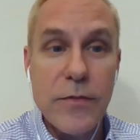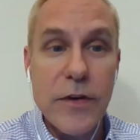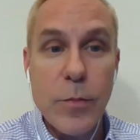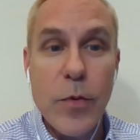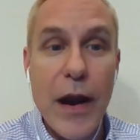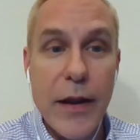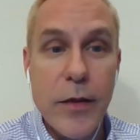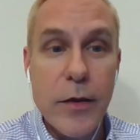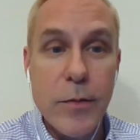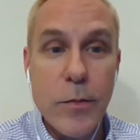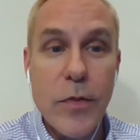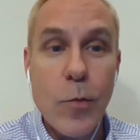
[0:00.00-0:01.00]
I'm very proud
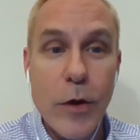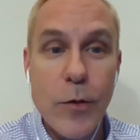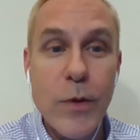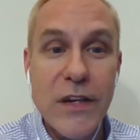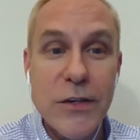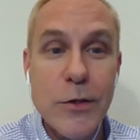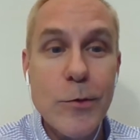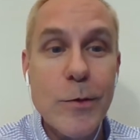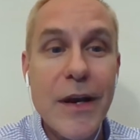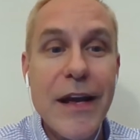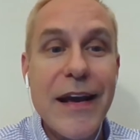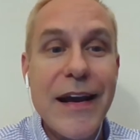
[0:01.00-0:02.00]
of the work we
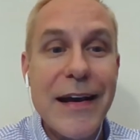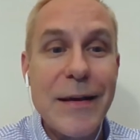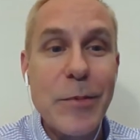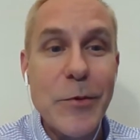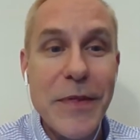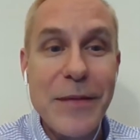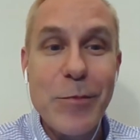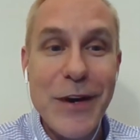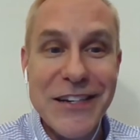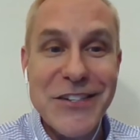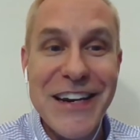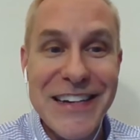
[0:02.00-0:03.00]
do, both in
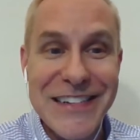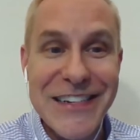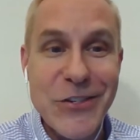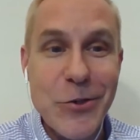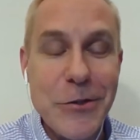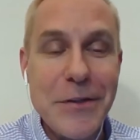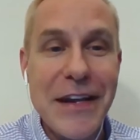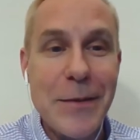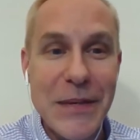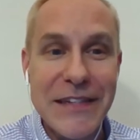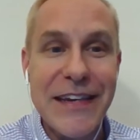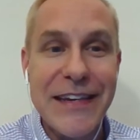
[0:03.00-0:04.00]
branch and in digital, and
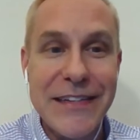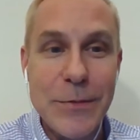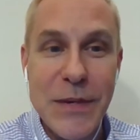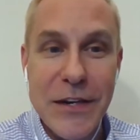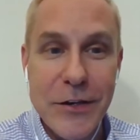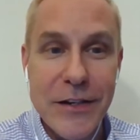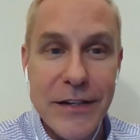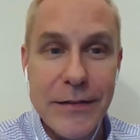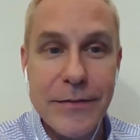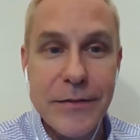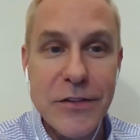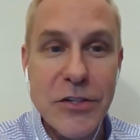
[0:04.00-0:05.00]
I'm excited to be here
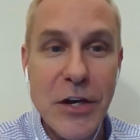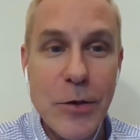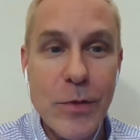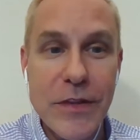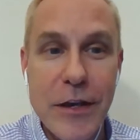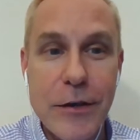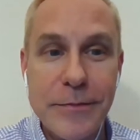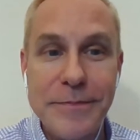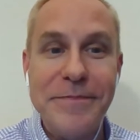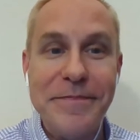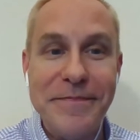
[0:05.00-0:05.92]
to share it with y'all.